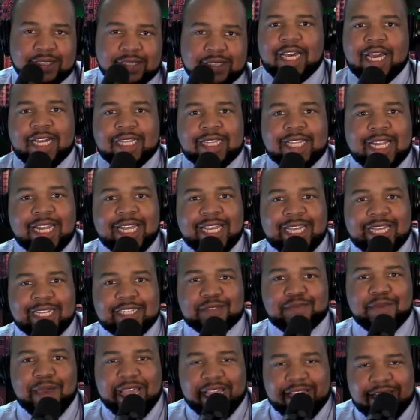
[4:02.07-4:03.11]
And then he gets
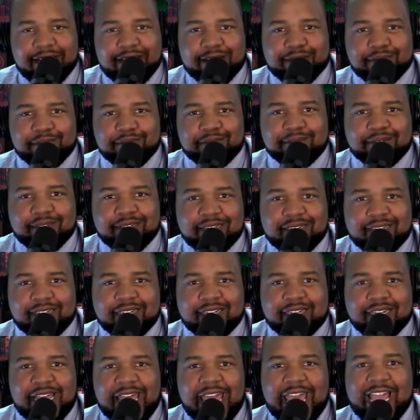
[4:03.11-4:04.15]
back up
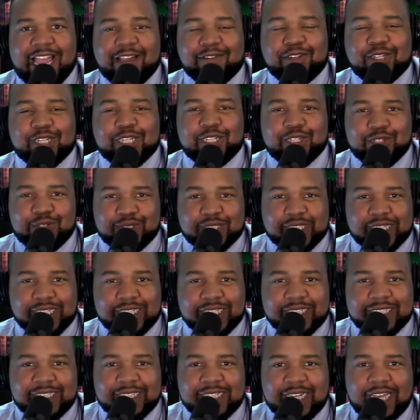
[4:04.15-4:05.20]
after losing.
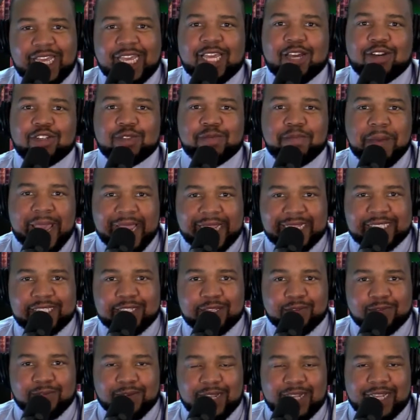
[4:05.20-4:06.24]
He goes back into
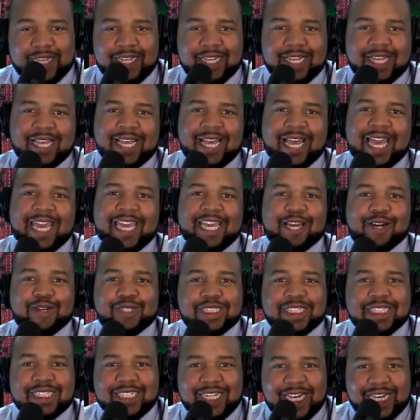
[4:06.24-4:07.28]
the ring and he goes
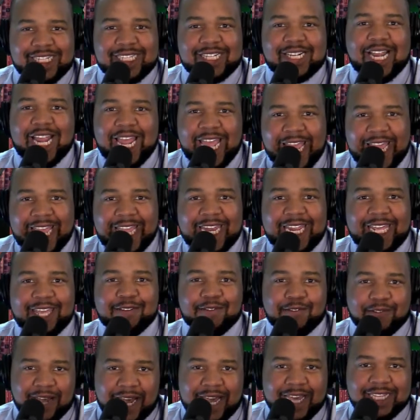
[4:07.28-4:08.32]
another 80
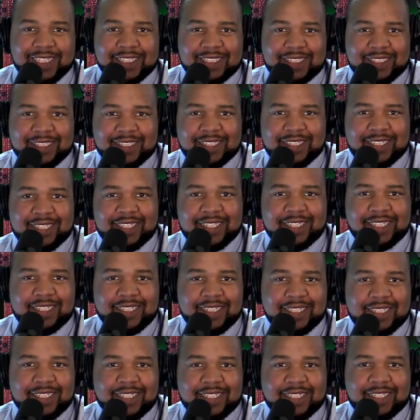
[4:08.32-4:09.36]
fights
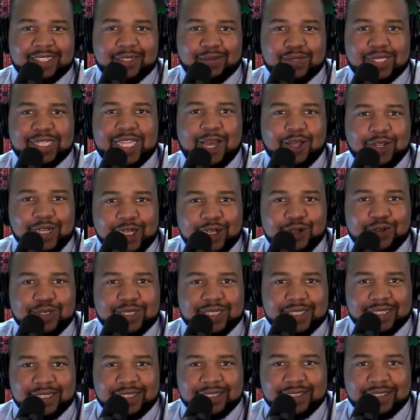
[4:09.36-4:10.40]
without losing.